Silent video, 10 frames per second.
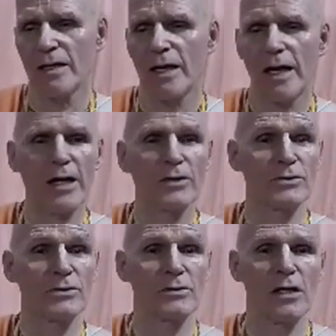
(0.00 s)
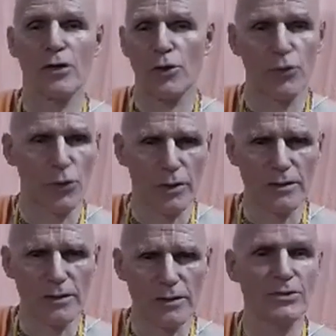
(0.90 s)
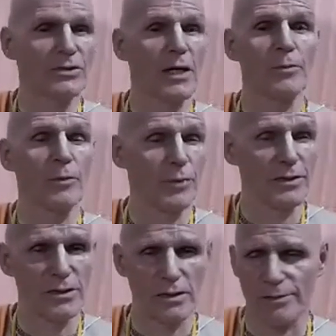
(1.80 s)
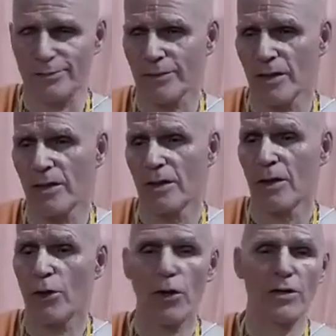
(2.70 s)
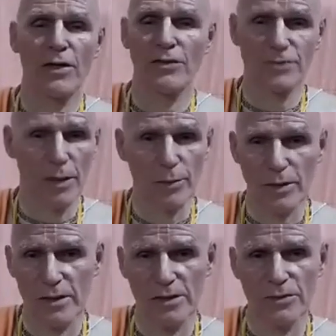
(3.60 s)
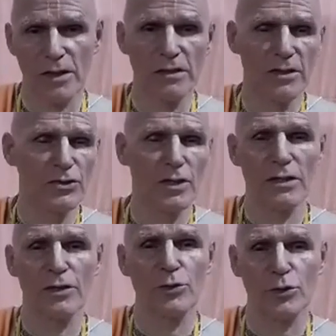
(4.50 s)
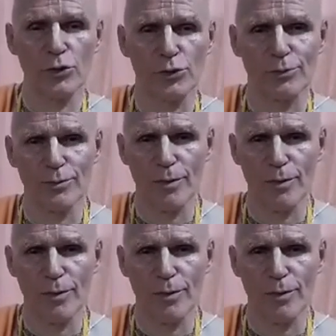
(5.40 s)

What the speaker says: as an authority, the temple president, or if somebody is initiating guru,